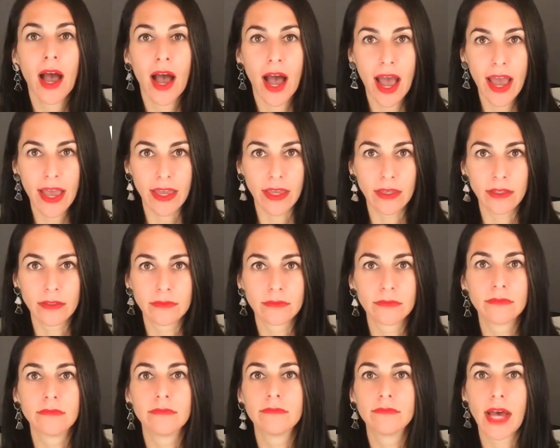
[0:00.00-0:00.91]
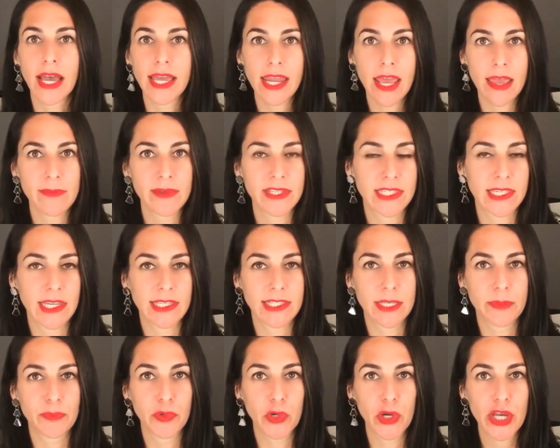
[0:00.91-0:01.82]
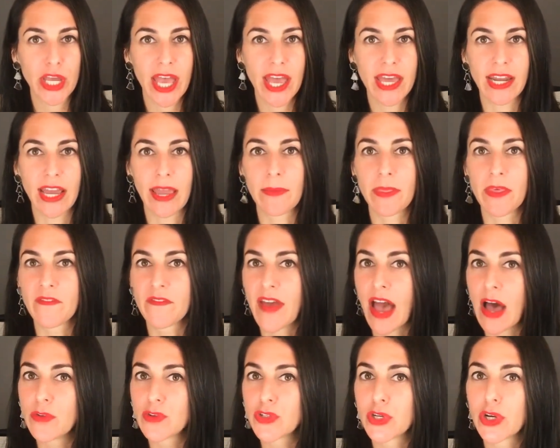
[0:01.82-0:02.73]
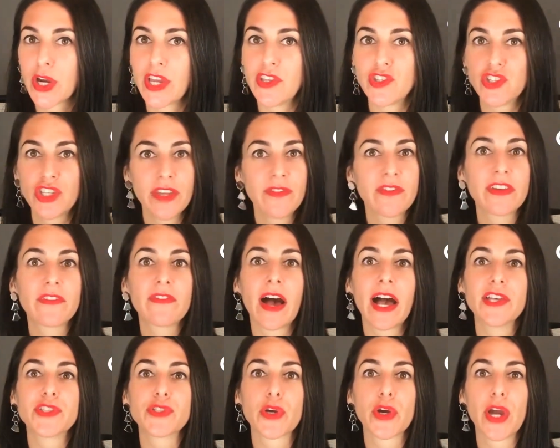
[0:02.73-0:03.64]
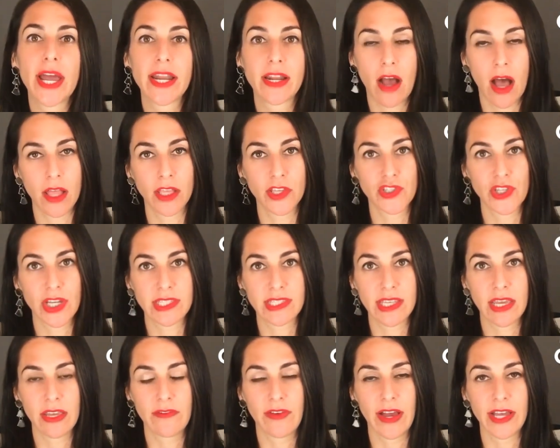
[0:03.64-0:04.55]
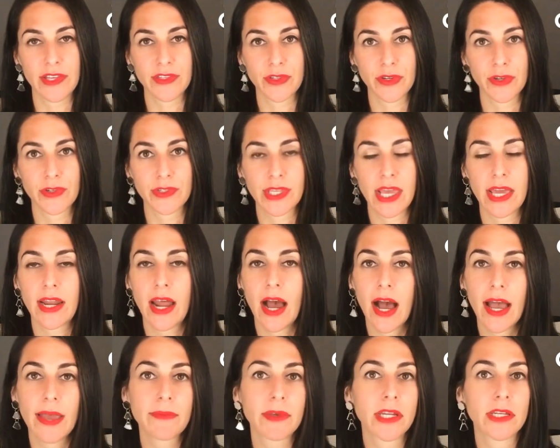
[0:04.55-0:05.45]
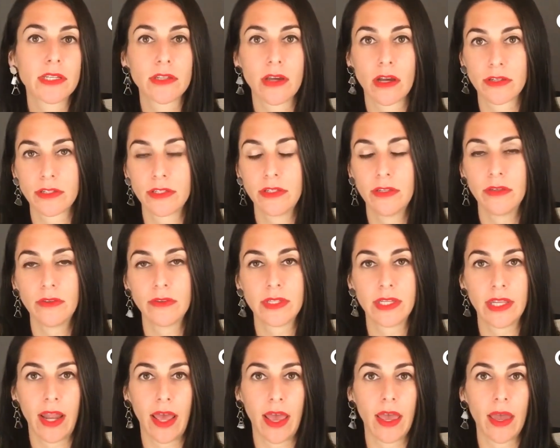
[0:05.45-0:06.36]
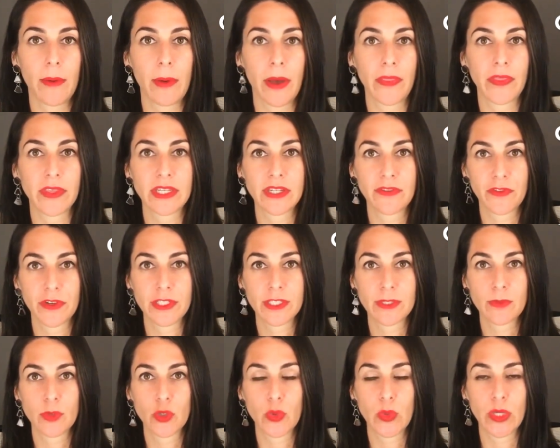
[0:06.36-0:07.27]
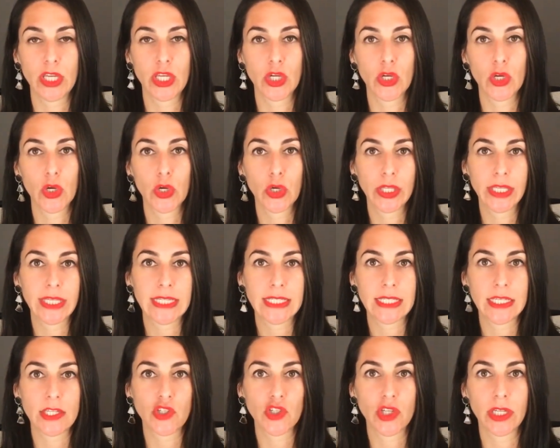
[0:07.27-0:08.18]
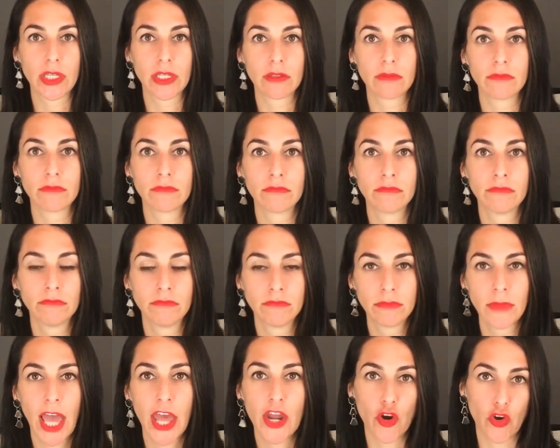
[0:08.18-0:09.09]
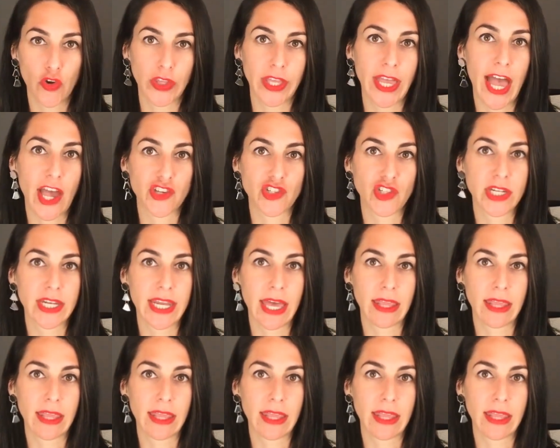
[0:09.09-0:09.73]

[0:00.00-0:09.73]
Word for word: Hi, my name is Stacey Brook and I am the founder and chief advisor at College Essay Advisors and I'm going to talk to you today about the difference between early decision and early action